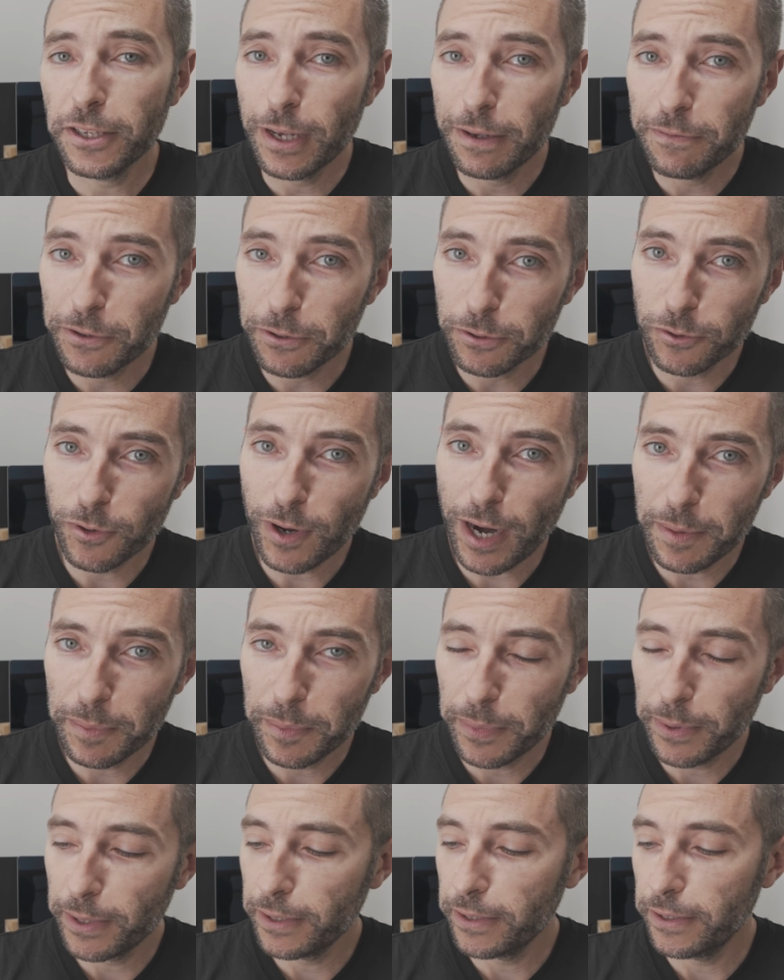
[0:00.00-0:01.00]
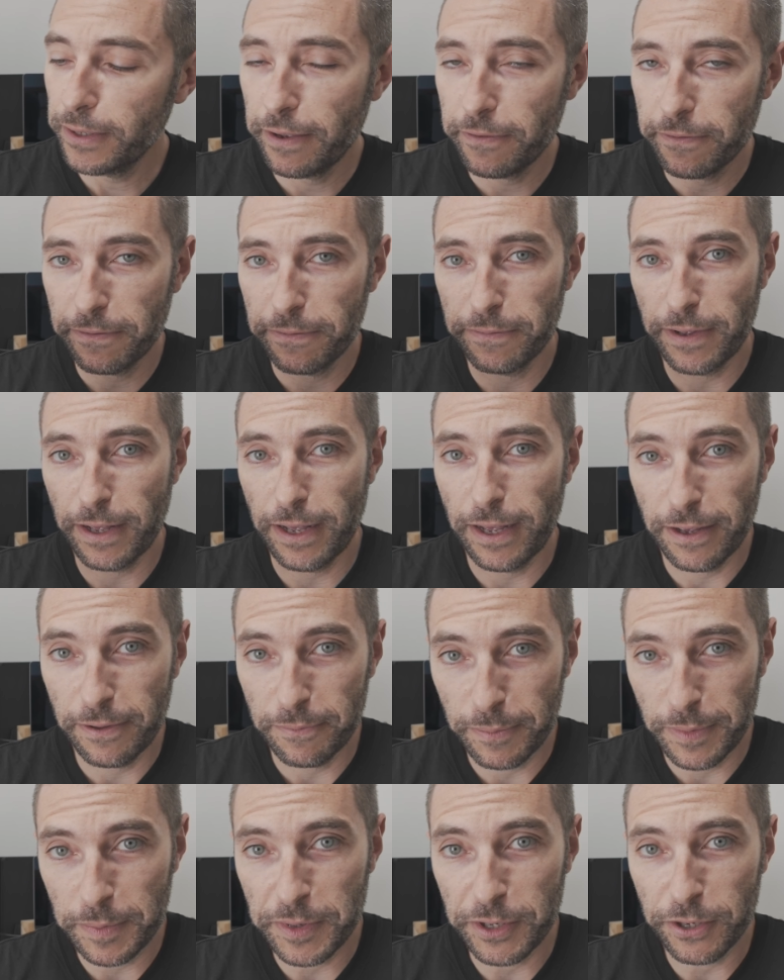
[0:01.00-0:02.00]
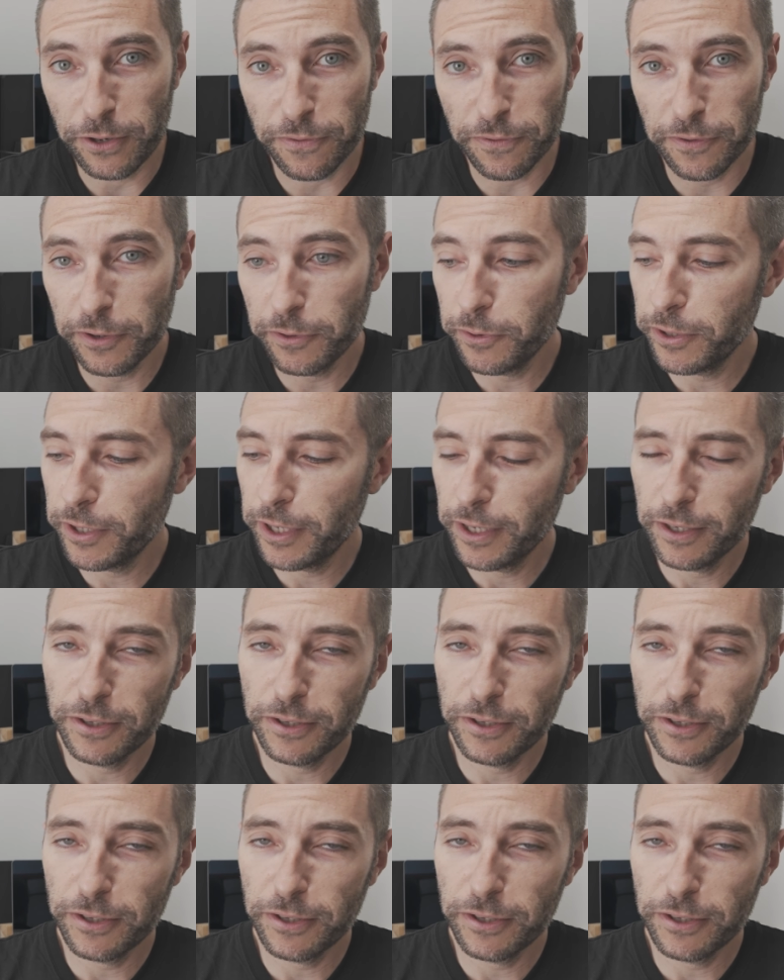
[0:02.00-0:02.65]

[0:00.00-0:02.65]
you have your tripod, you have maybe your food,